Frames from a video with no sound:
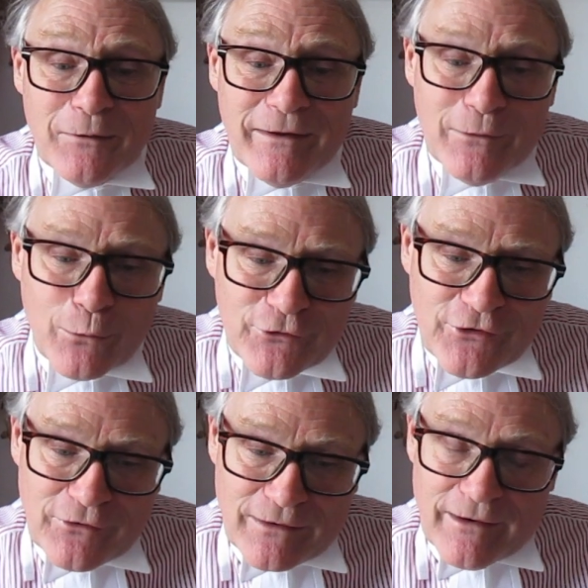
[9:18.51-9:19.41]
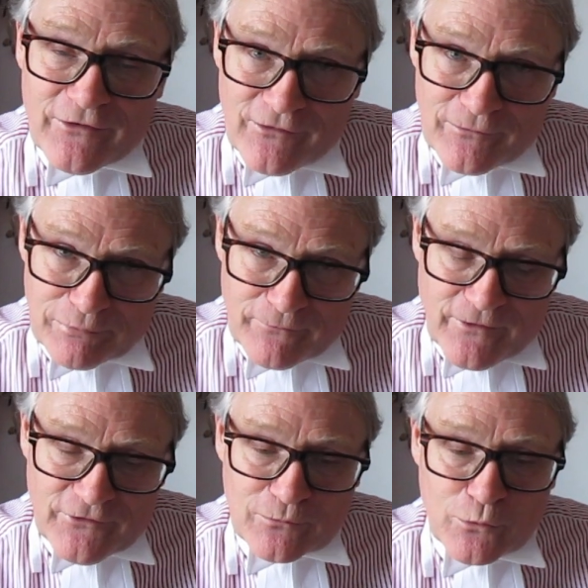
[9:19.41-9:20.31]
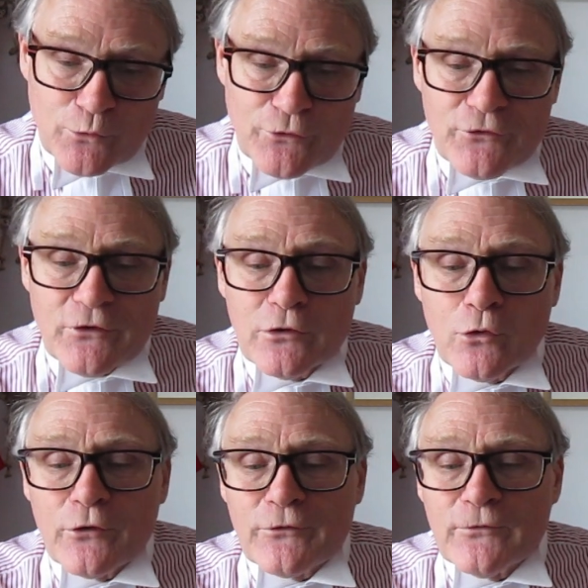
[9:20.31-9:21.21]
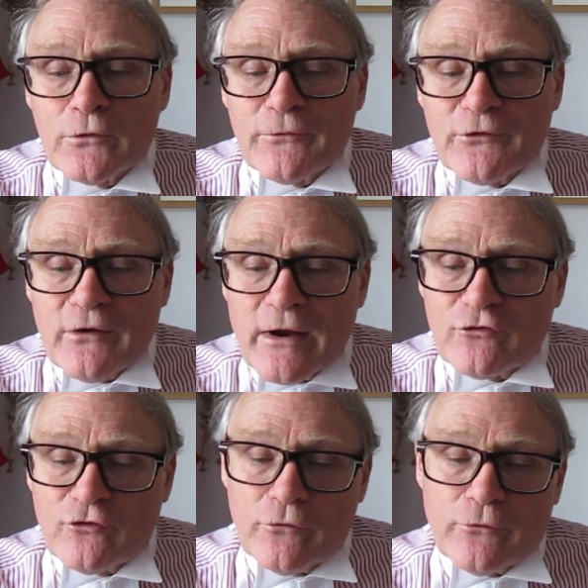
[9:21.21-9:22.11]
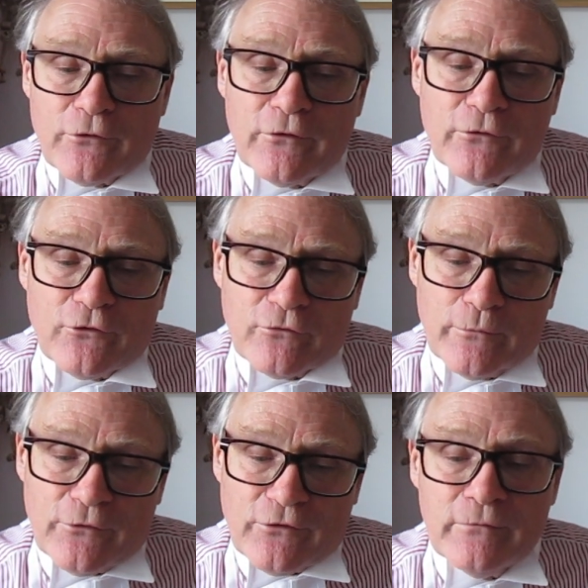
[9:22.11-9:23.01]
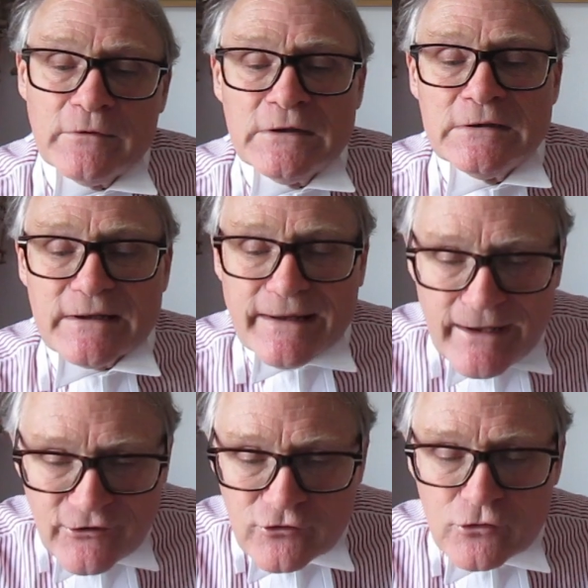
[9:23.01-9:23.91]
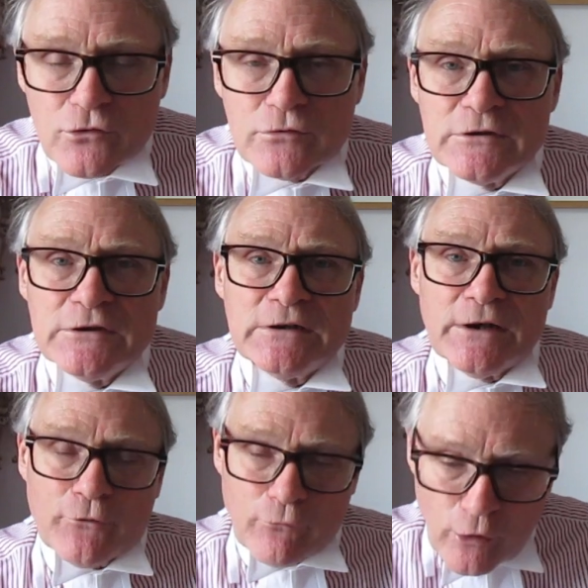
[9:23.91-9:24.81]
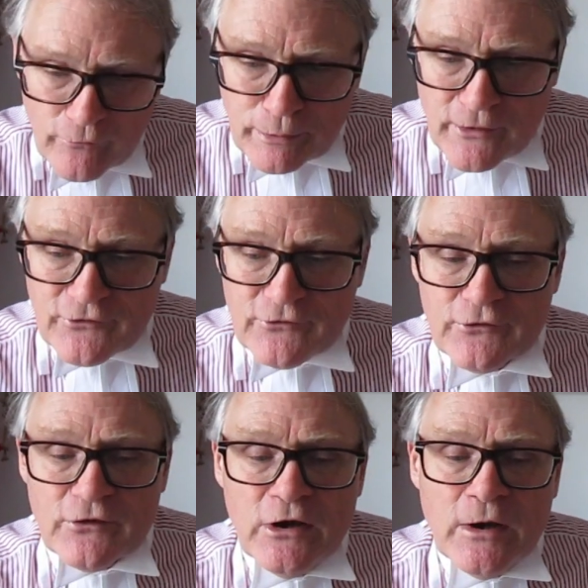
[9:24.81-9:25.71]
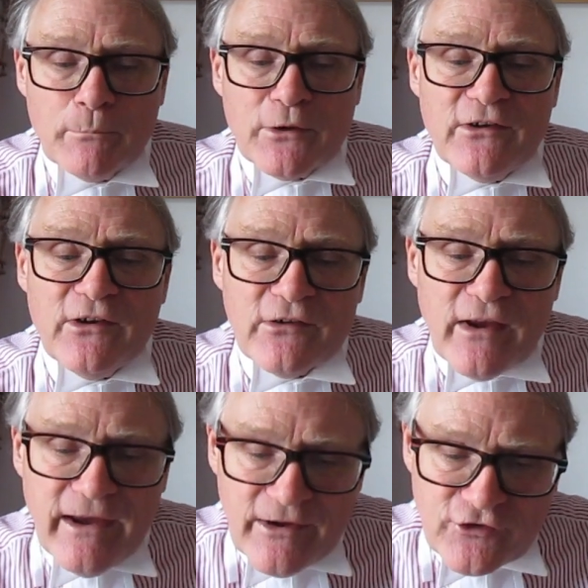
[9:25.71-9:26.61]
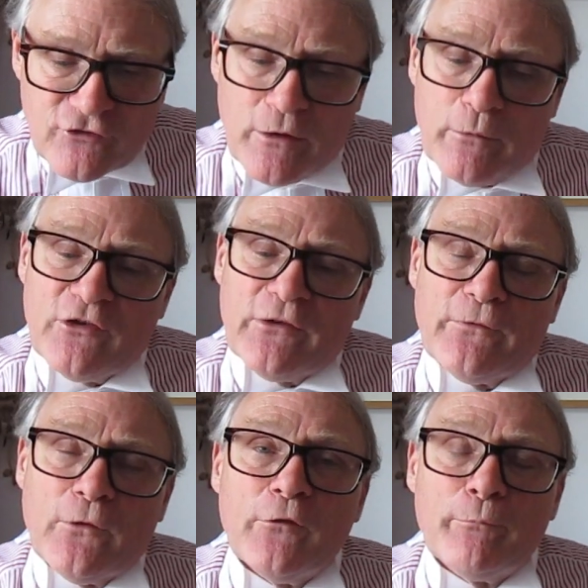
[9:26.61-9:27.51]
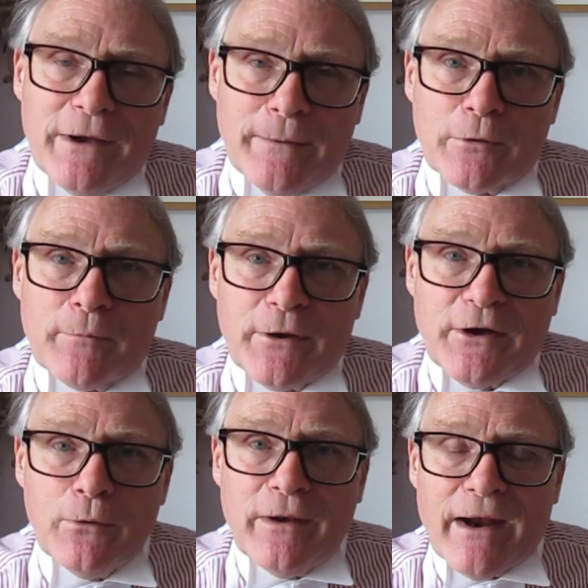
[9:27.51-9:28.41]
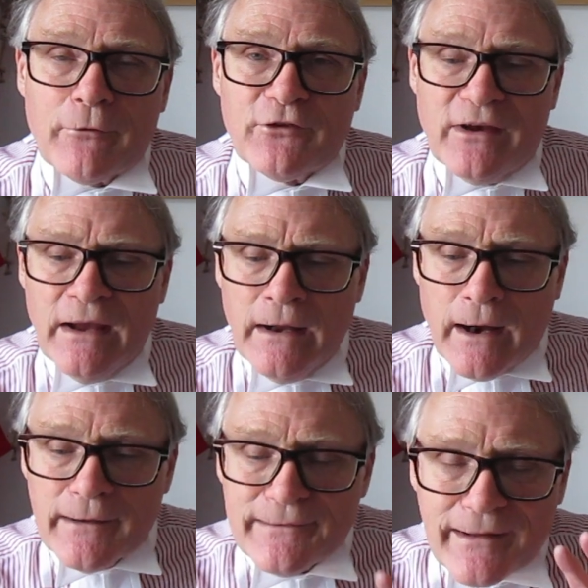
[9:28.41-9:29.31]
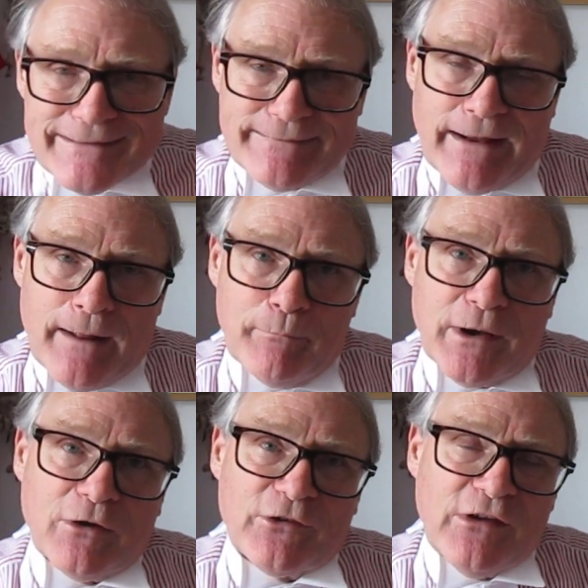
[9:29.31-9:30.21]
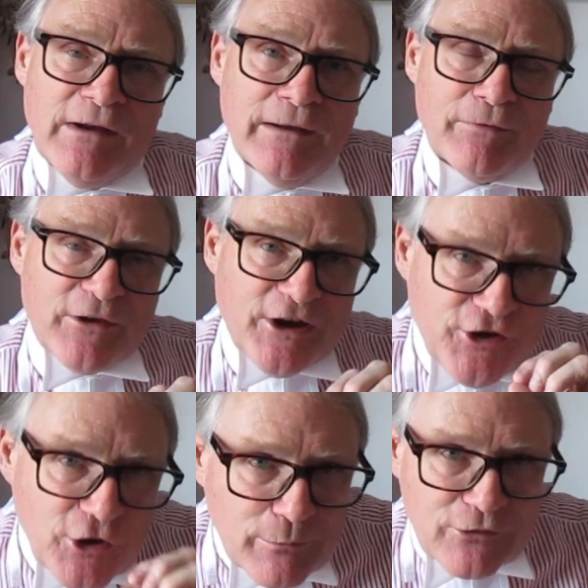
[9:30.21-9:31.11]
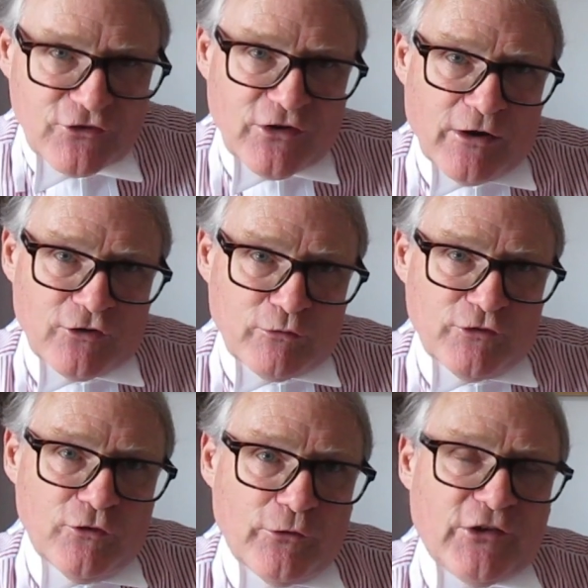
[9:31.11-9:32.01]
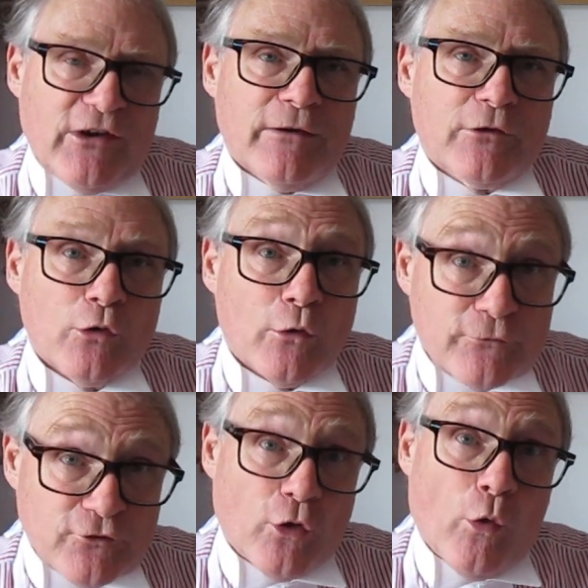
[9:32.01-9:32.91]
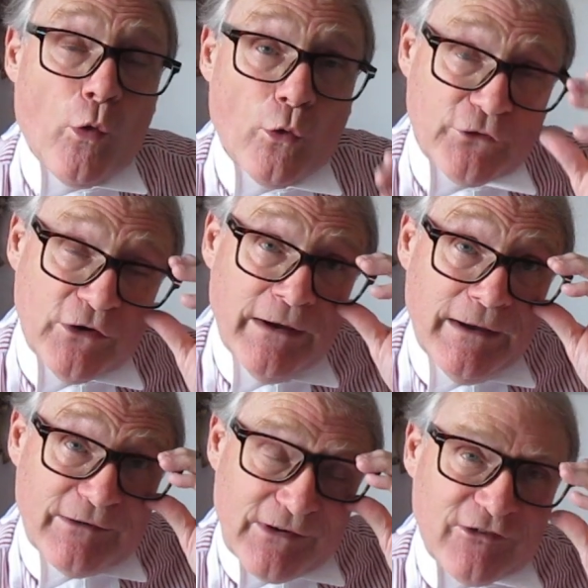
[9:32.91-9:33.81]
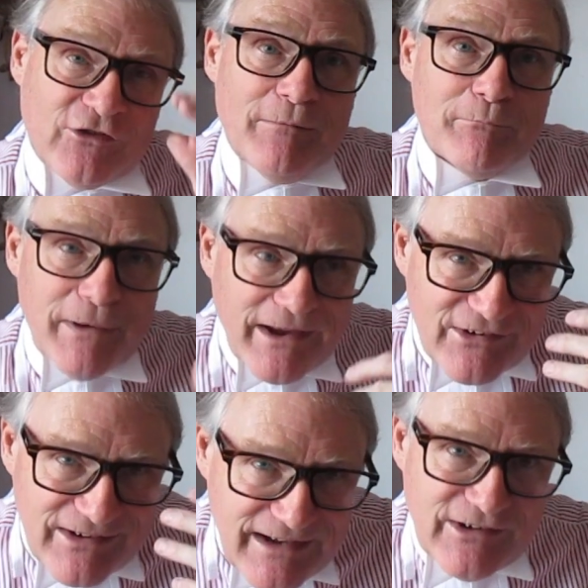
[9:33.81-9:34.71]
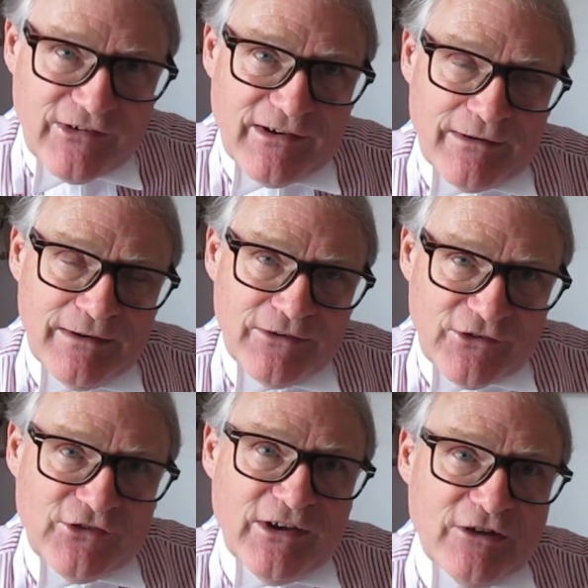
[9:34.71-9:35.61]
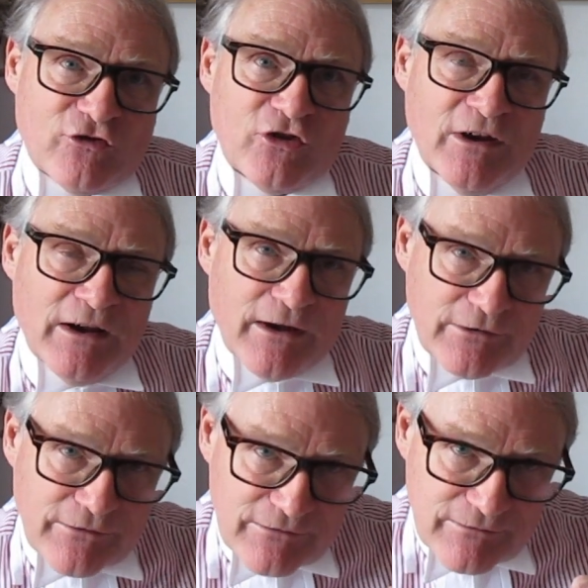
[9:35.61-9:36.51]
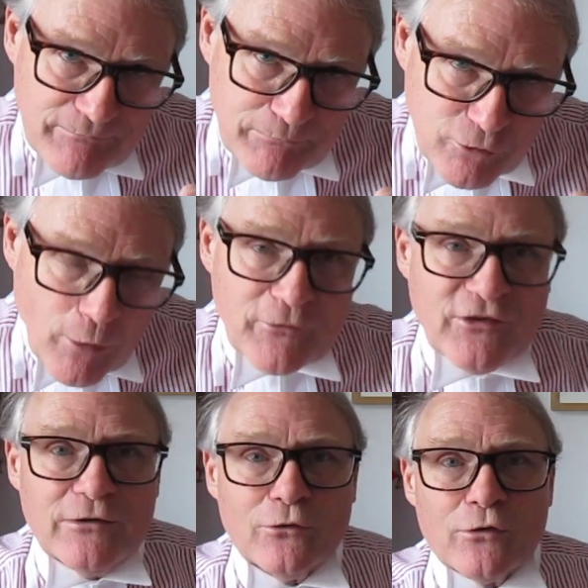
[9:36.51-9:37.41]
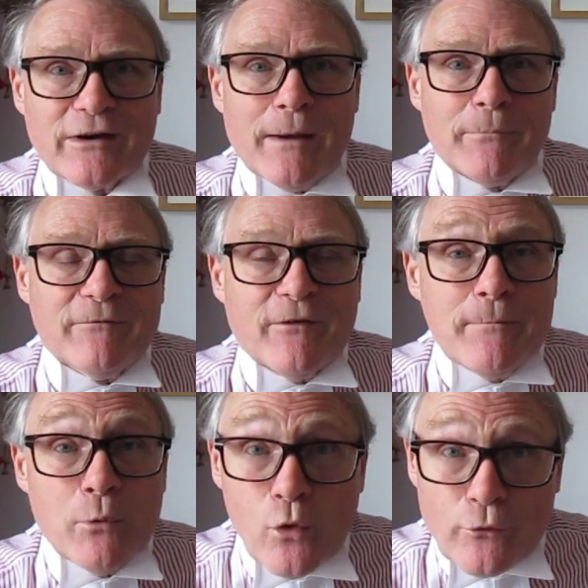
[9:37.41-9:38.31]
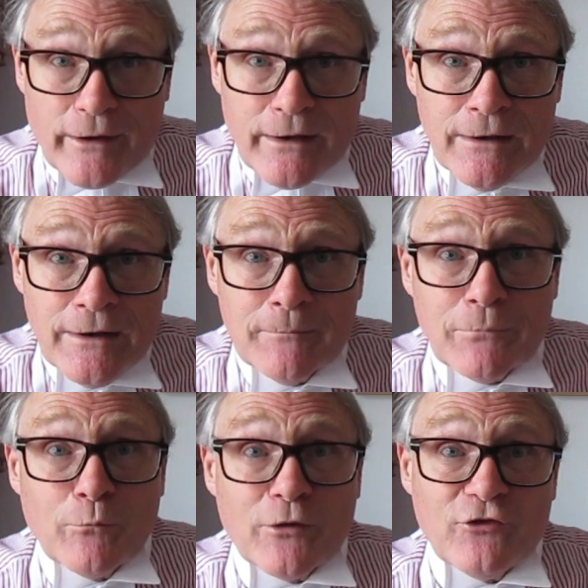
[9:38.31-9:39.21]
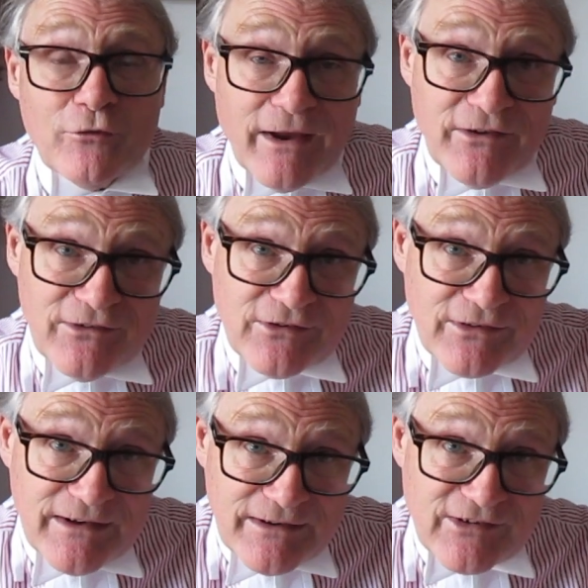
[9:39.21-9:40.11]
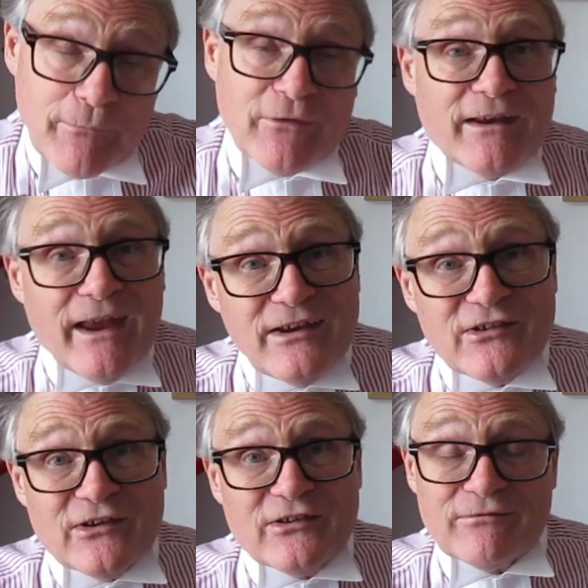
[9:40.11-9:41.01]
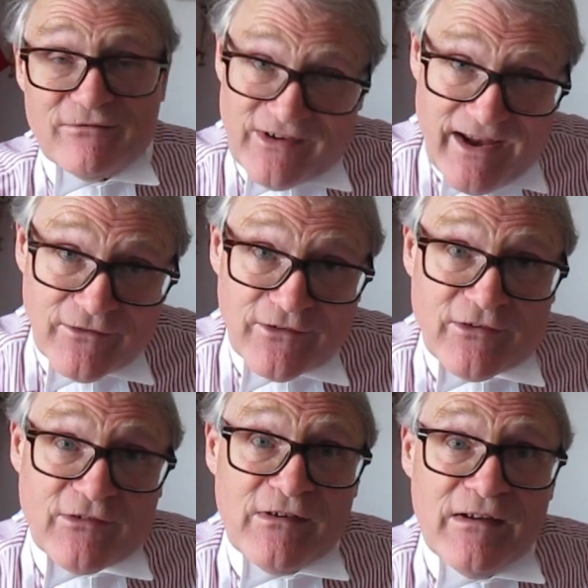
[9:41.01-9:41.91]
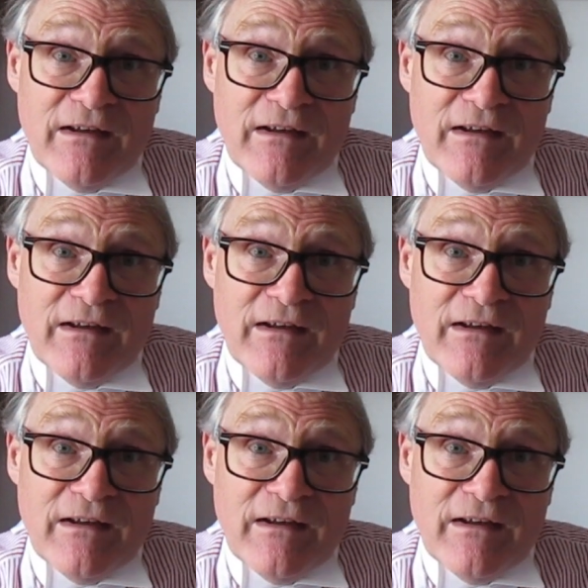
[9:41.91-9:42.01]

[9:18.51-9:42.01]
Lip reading: He also declares, this is Professor Ward, that the law is full of statutes and instruments, case law and the role of precedent, but it is a history which is full of people and peculiarity. I like that because the human touch, which you see in the law of tort, is actually makes it easier to teach. And property law can be very boring, but once you get into some of the cases, tenancies,